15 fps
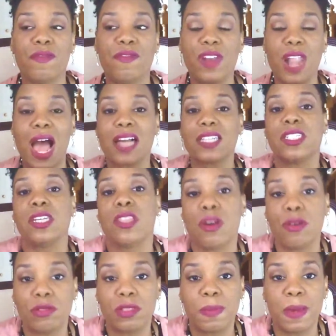flock to
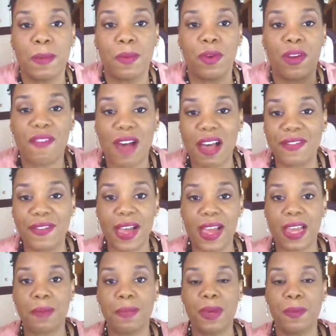those people. If I
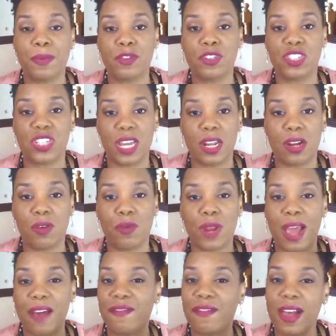find people's channel,
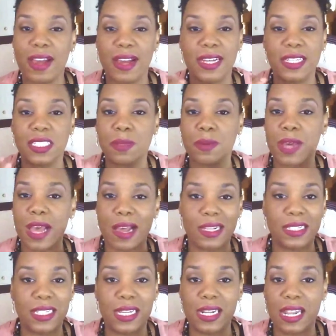when I find some
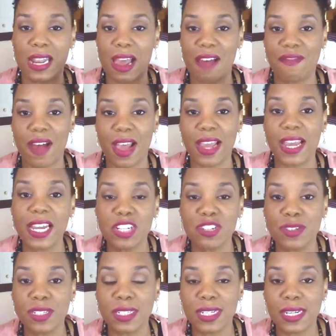content that I find
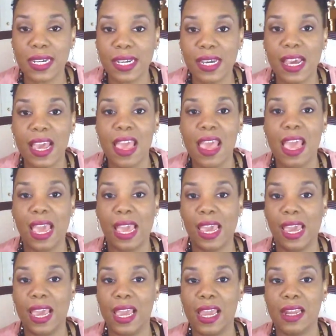interesting
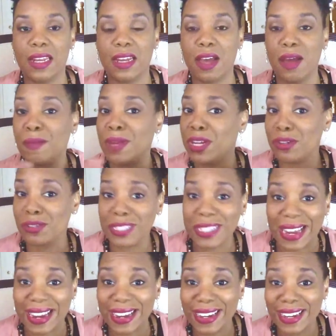and
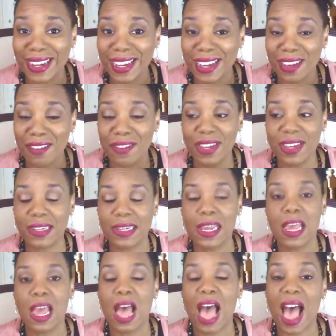entertaining even,
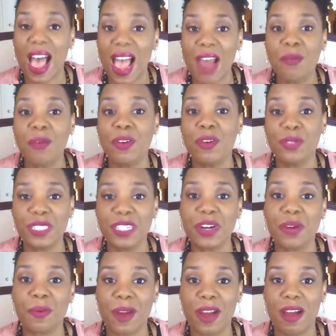I will
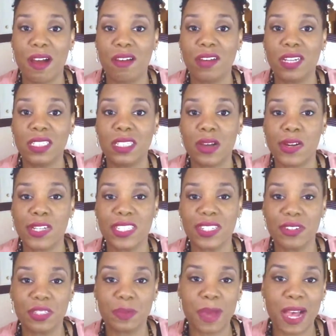stick around as long as
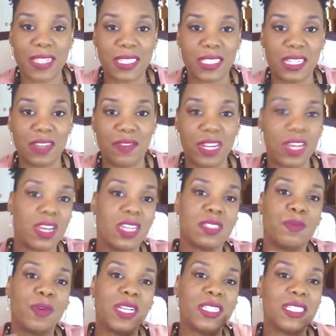there is positivity.
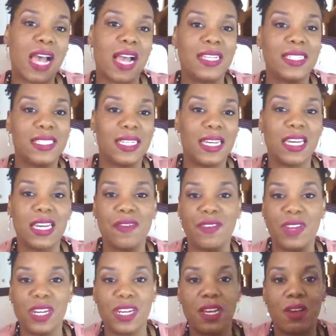Is once I see
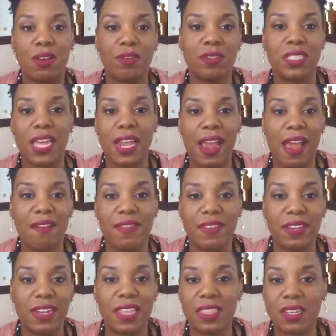videos that
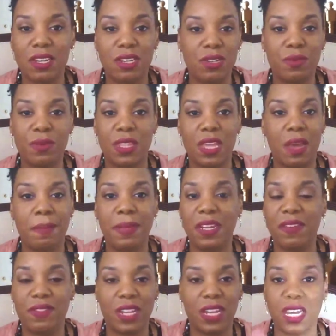have nothing to do with
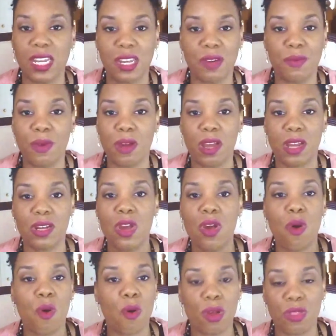uplifting anyone
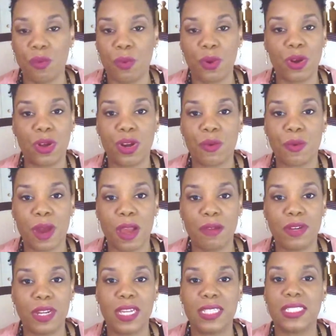or the world
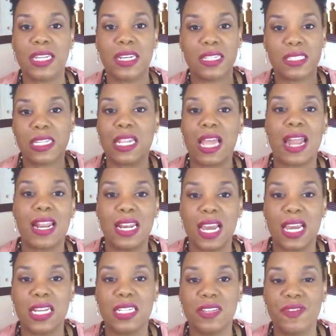around us and it's a lot of
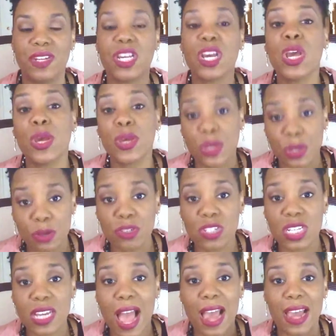negativity,
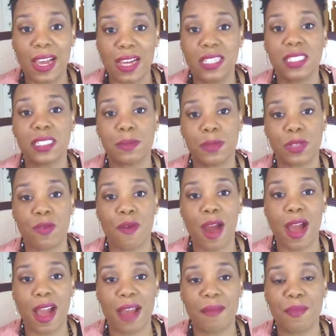usually I
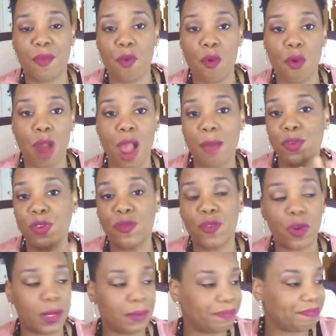unsubscribe or I
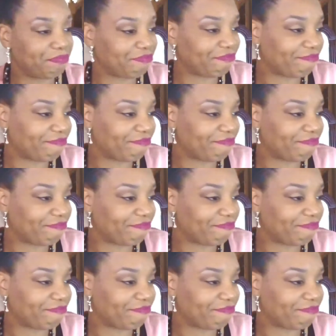move on.